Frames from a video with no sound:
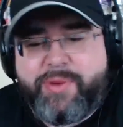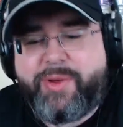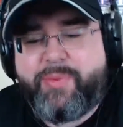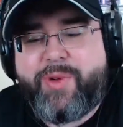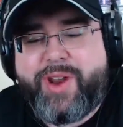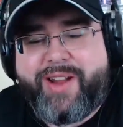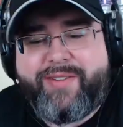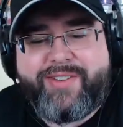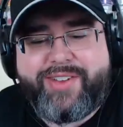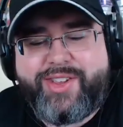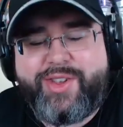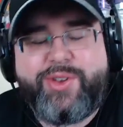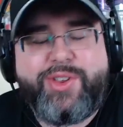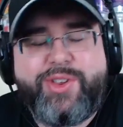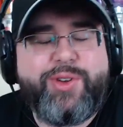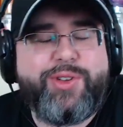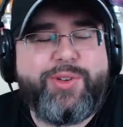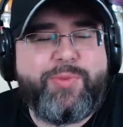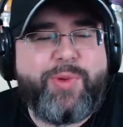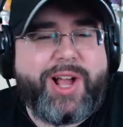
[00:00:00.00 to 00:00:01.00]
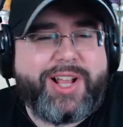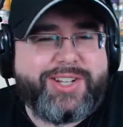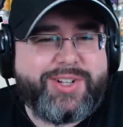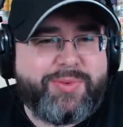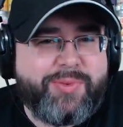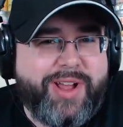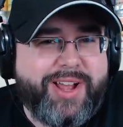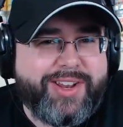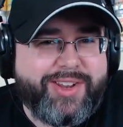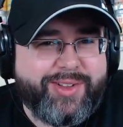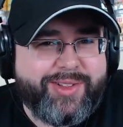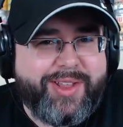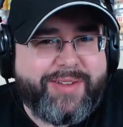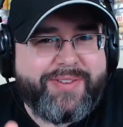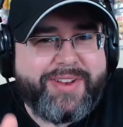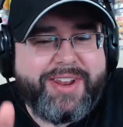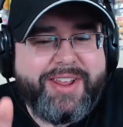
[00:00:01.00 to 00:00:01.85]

But whatever. You you'll watch it, Rod, and you'll love it.